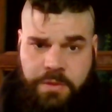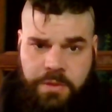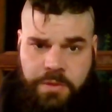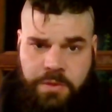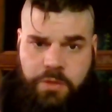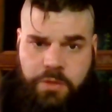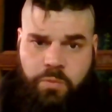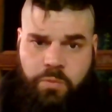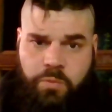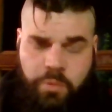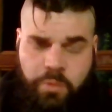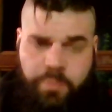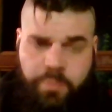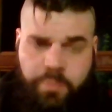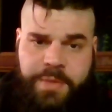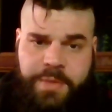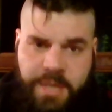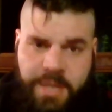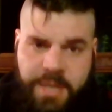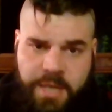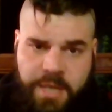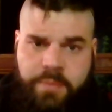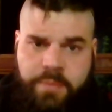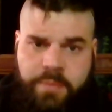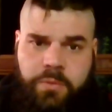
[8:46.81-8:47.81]
you will
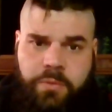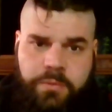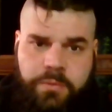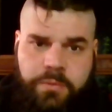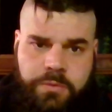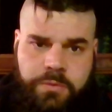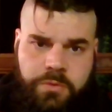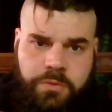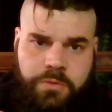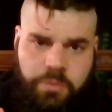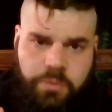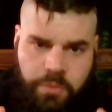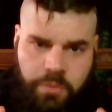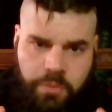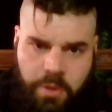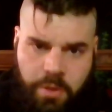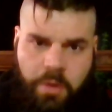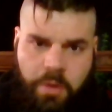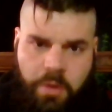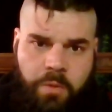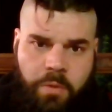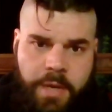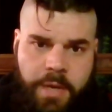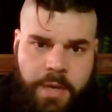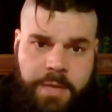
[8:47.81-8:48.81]
be able to
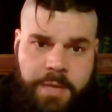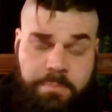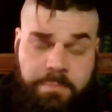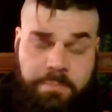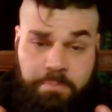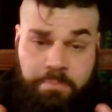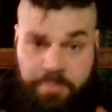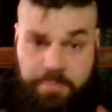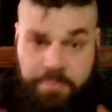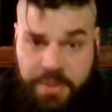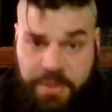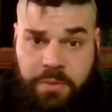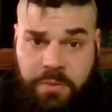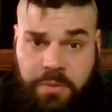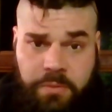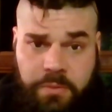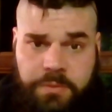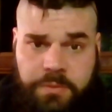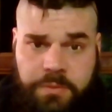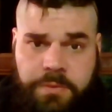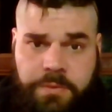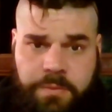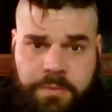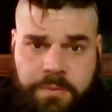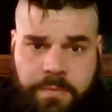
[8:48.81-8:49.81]
go and
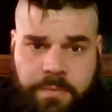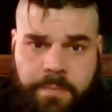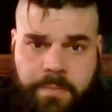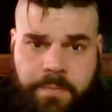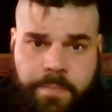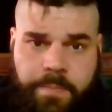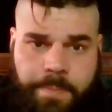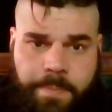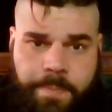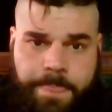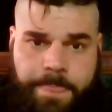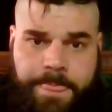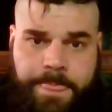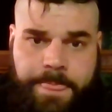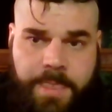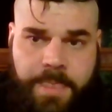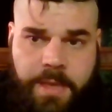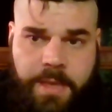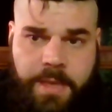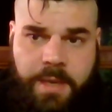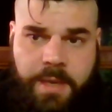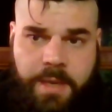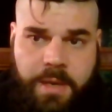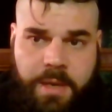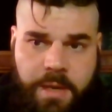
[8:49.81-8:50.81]
build
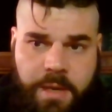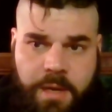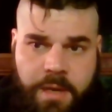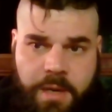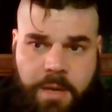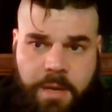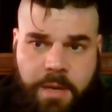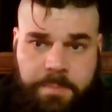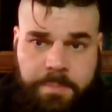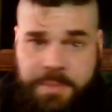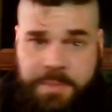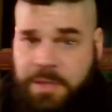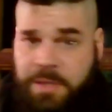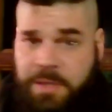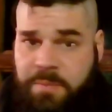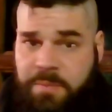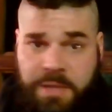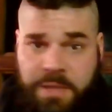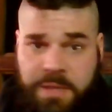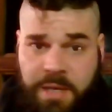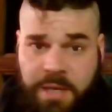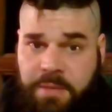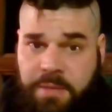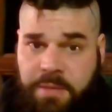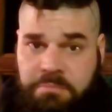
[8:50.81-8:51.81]
a
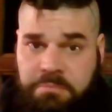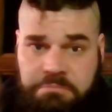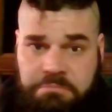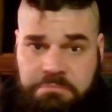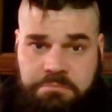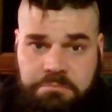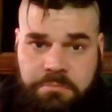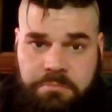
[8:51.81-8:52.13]
PBN